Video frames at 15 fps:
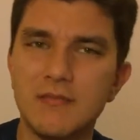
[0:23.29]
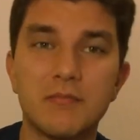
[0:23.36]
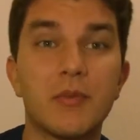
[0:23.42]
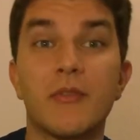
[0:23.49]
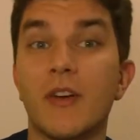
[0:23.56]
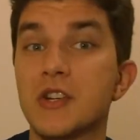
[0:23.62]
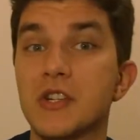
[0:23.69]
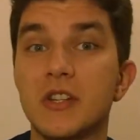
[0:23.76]

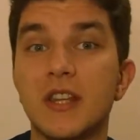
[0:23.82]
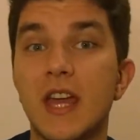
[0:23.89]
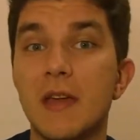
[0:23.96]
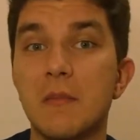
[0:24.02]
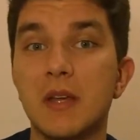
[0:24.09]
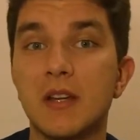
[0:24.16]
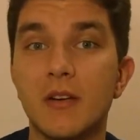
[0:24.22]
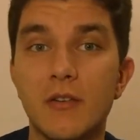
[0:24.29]
professional
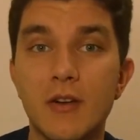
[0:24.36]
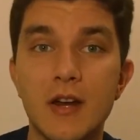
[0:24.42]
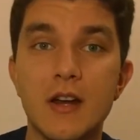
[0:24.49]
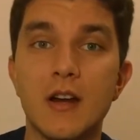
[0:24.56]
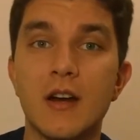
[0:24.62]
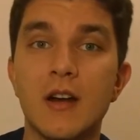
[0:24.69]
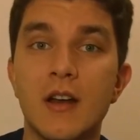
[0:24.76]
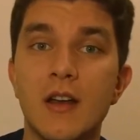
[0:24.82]
gaming
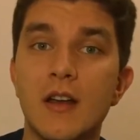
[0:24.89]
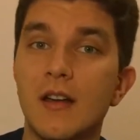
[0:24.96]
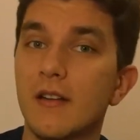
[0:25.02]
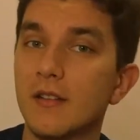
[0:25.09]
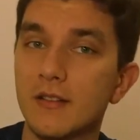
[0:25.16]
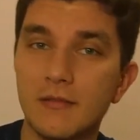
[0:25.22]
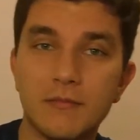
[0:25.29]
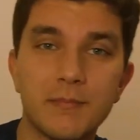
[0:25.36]
career,
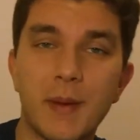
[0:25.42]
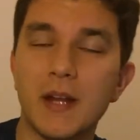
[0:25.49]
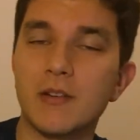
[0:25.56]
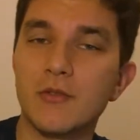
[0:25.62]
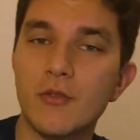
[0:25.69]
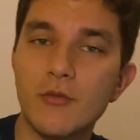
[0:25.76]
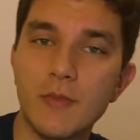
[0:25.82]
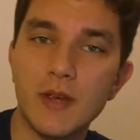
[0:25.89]
pet
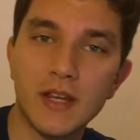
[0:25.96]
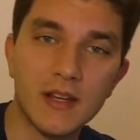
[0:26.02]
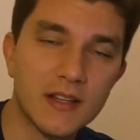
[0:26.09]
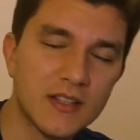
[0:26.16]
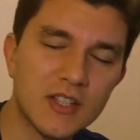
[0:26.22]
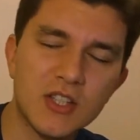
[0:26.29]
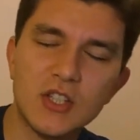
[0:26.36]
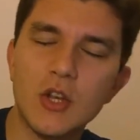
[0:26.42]
grooming,
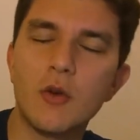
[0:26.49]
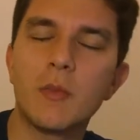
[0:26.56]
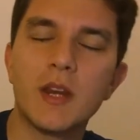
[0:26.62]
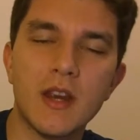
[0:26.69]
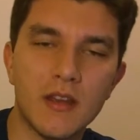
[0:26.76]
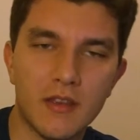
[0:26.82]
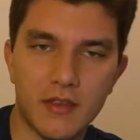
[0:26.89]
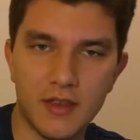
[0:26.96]
so
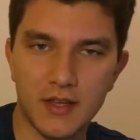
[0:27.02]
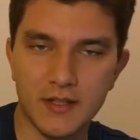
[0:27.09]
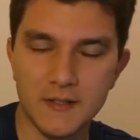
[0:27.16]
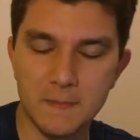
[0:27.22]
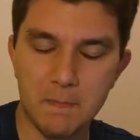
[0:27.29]
many other things.